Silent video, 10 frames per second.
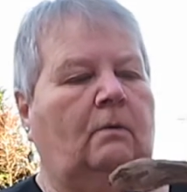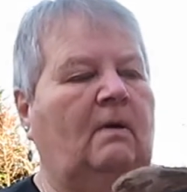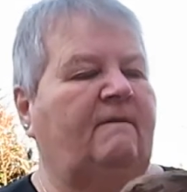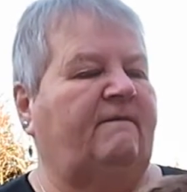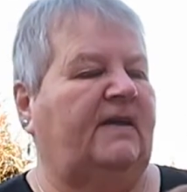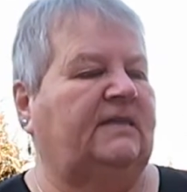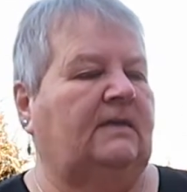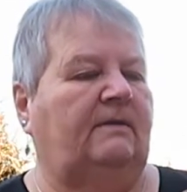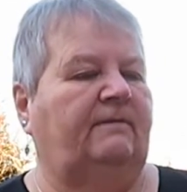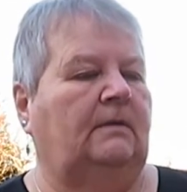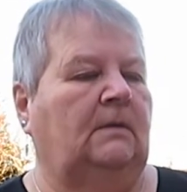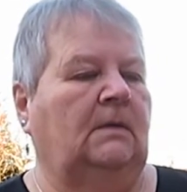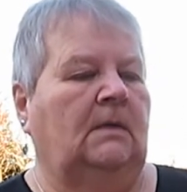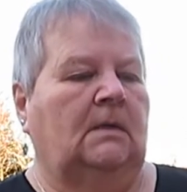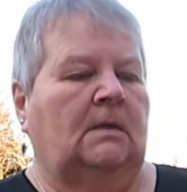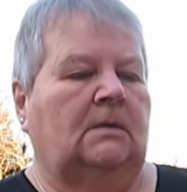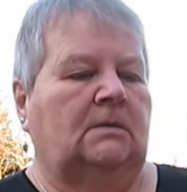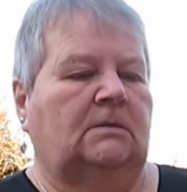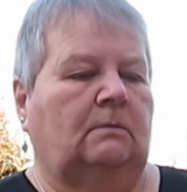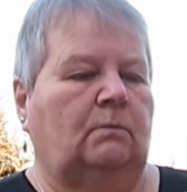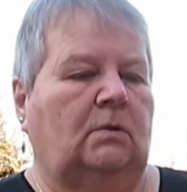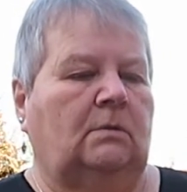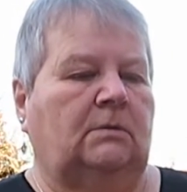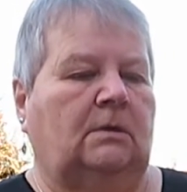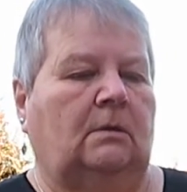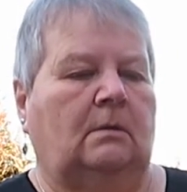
quite festive on someone's